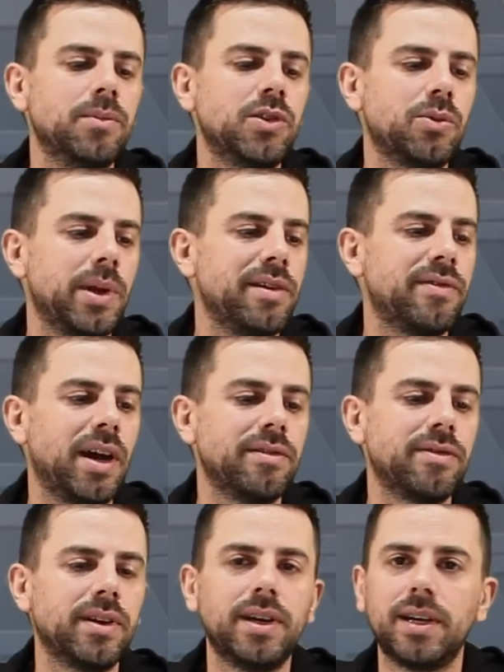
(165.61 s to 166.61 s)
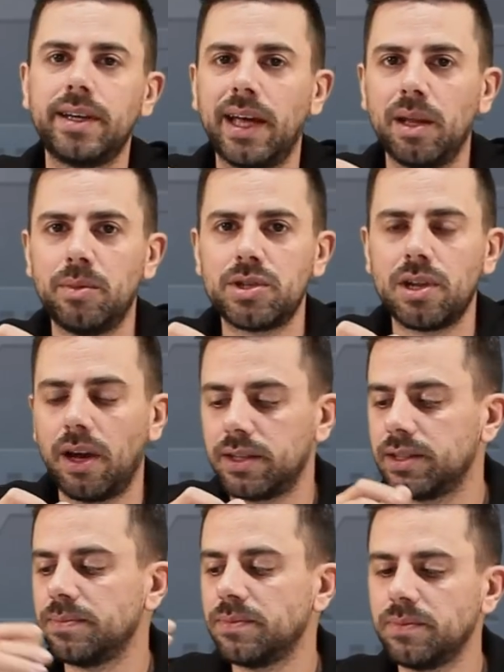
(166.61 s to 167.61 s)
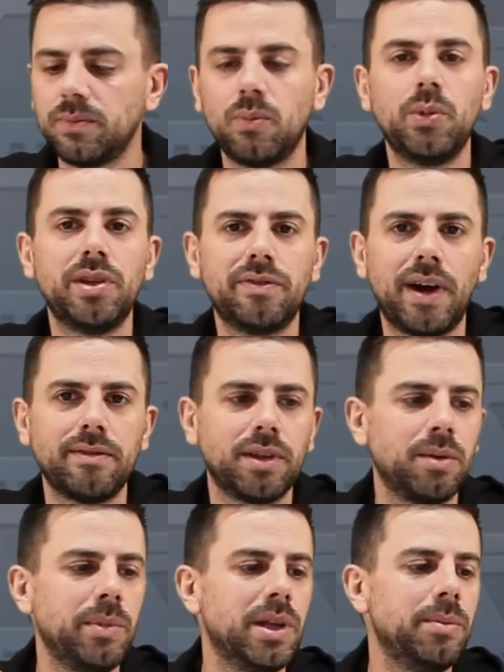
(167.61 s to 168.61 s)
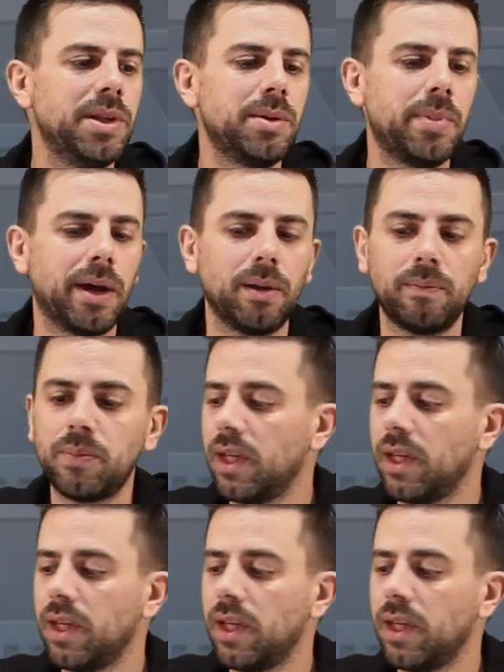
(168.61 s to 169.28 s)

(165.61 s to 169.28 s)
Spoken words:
25 caliber slugs with a 500mm barrel.